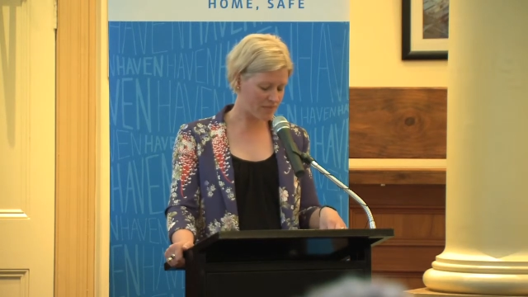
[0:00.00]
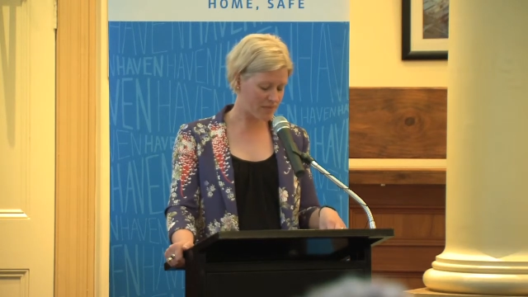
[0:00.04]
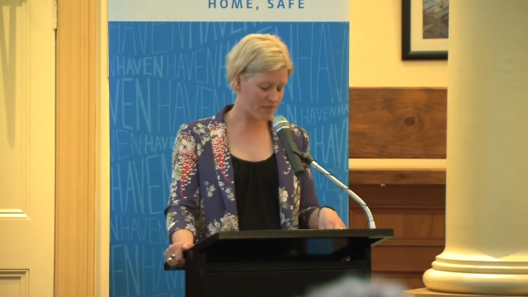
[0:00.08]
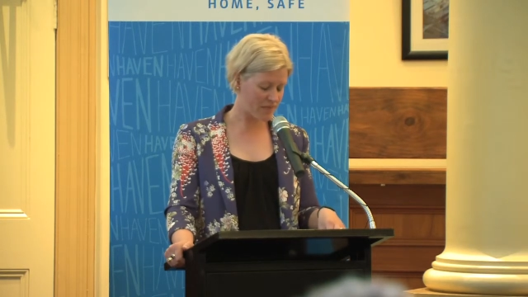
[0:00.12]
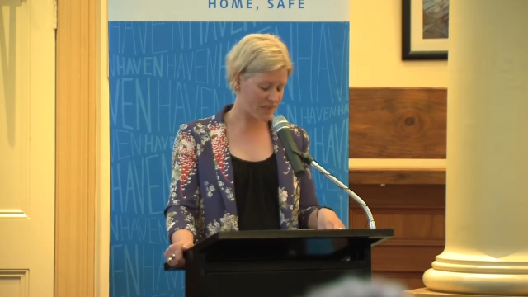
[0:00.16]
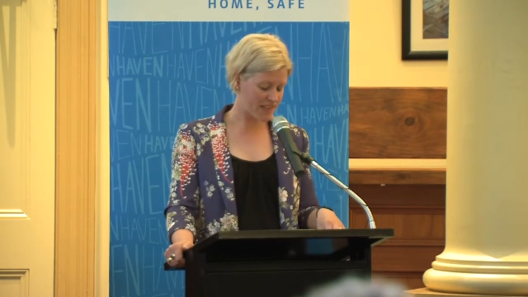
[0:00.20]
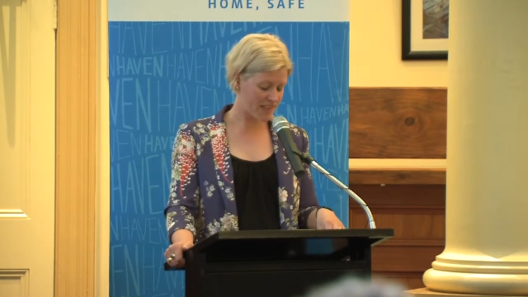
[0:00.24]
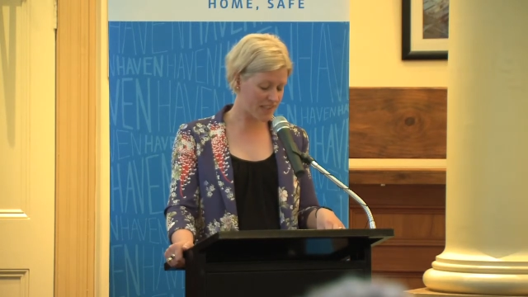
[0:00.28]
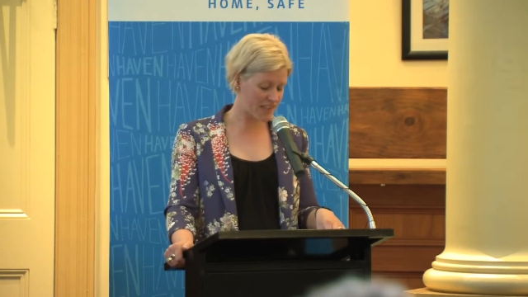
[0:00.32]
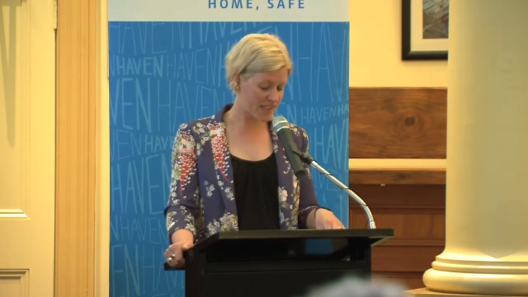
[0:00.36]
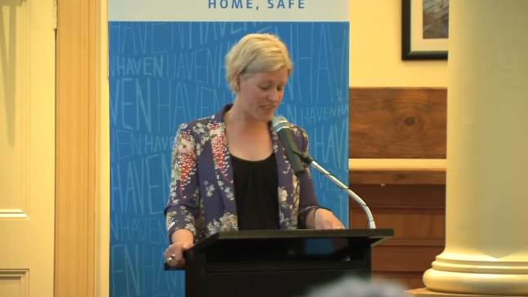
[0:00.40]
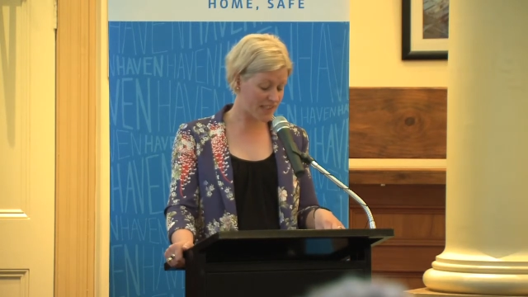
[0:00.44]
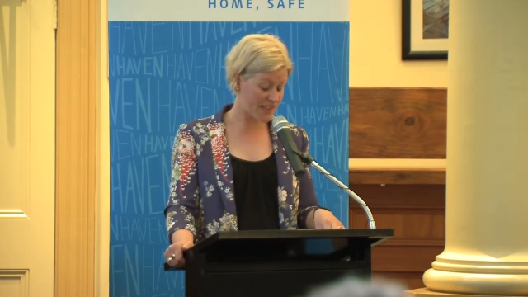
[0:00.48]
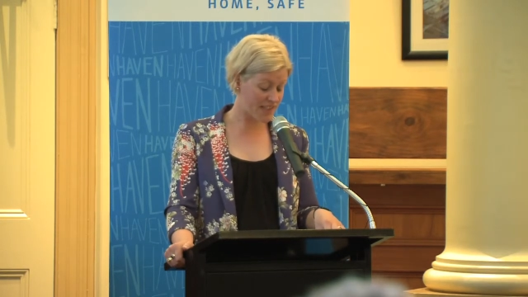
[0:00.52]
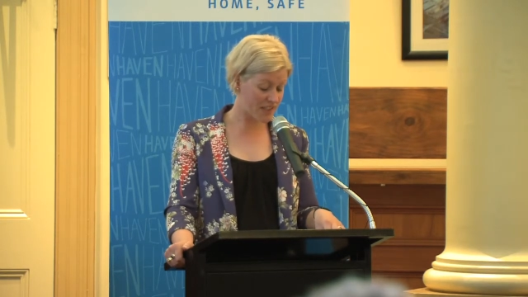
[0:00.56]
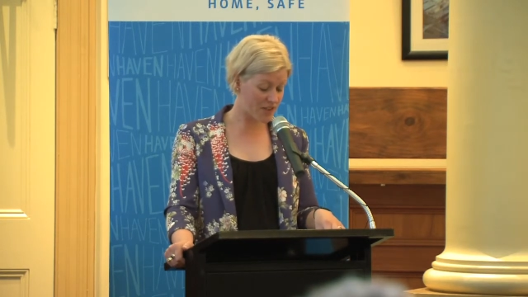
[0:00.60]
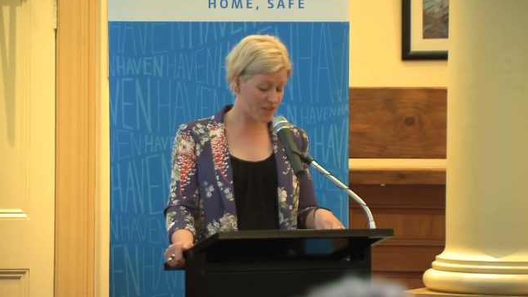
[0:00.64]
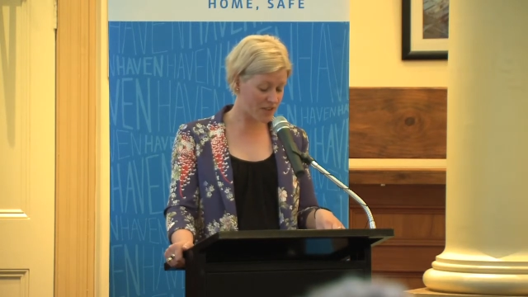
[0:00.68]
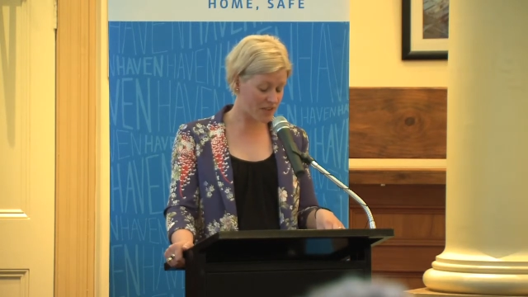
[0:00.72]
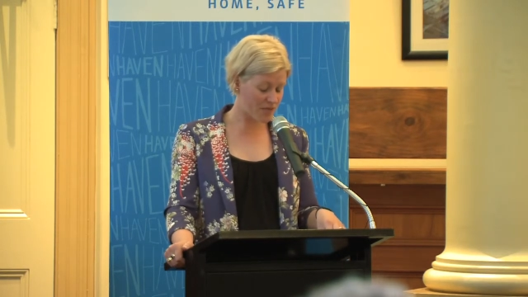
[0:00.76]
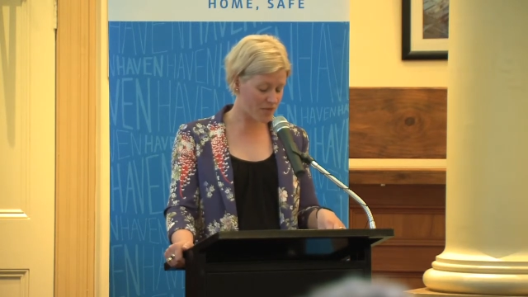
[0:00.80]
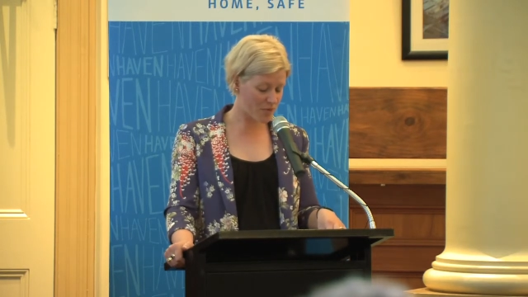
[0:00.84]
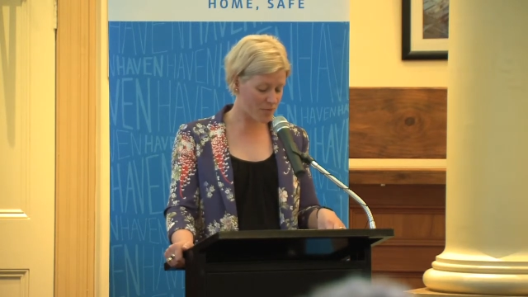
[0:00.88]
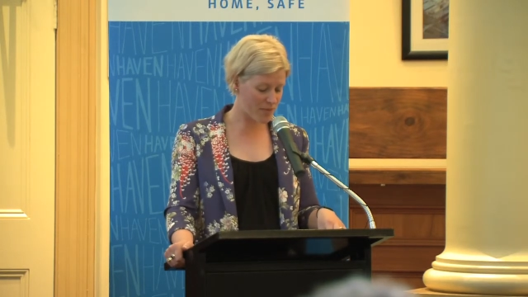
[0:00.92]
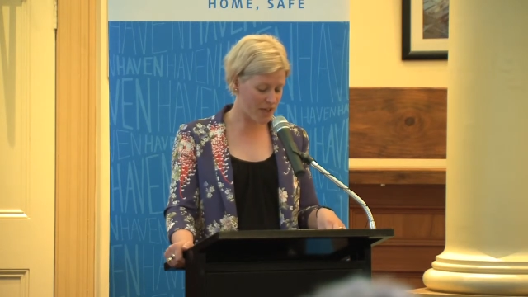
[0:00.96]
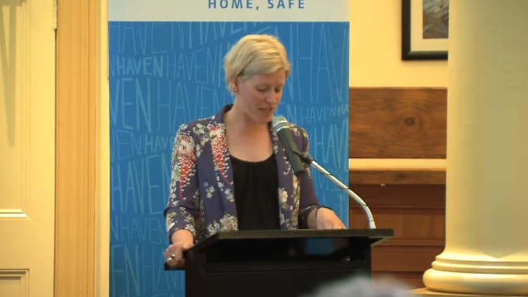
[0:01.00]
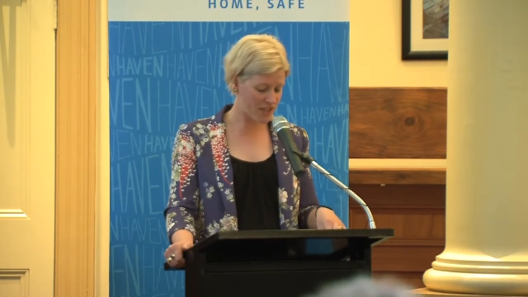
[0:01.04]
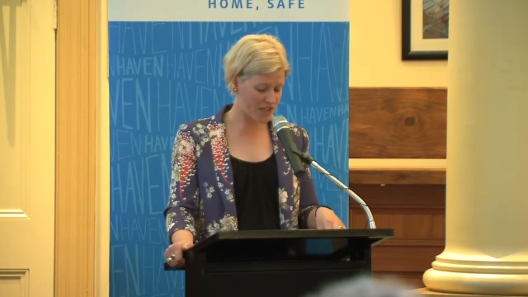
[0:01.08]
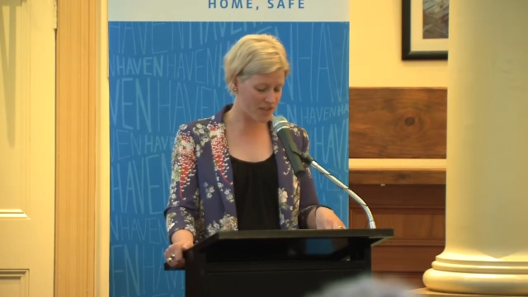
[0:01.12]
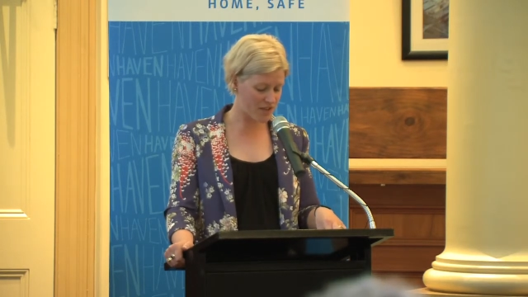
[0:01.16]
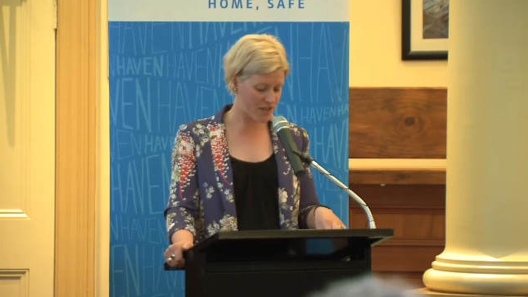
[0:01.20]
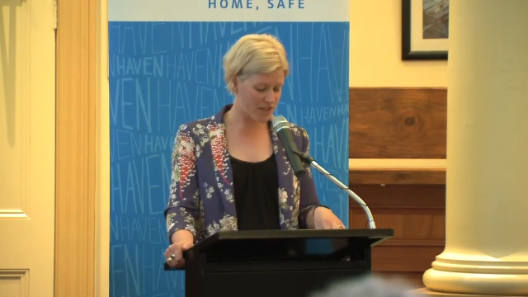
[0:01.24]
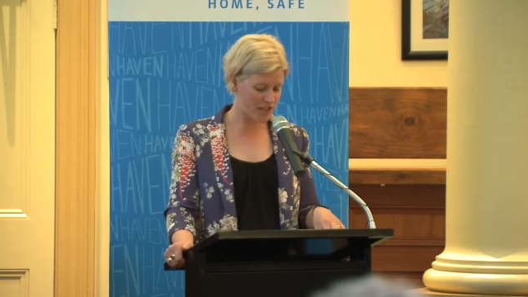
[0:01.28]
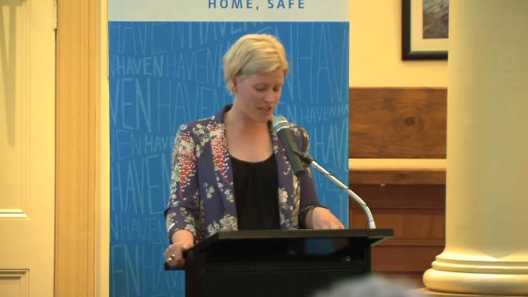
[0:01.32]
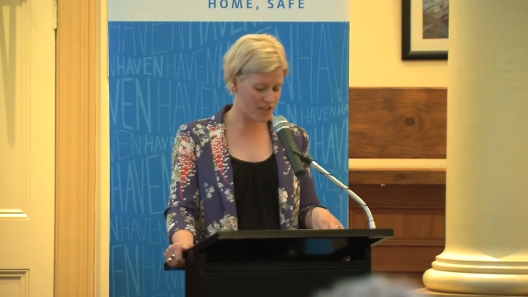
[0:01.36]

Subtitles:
statistical information on